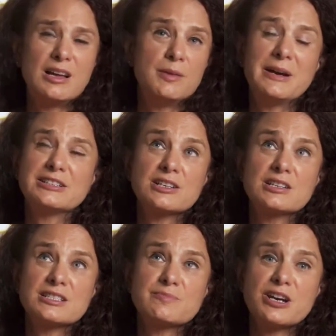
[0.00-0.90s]
American
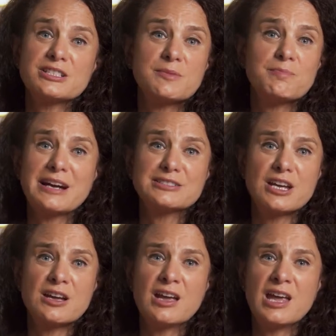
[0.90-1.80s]
Express and
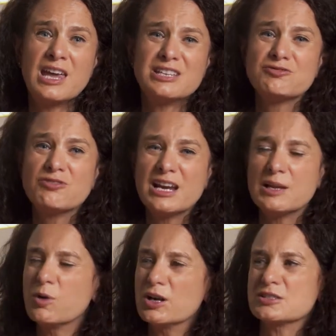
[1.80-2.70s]
Marriott, he's
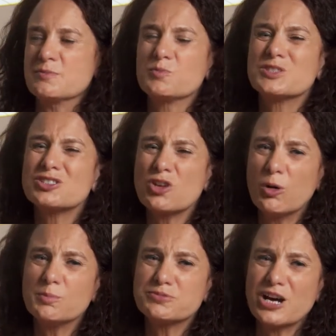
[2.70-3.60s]
really worked with some
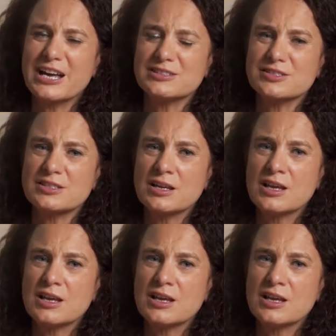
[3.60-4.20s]
top brands.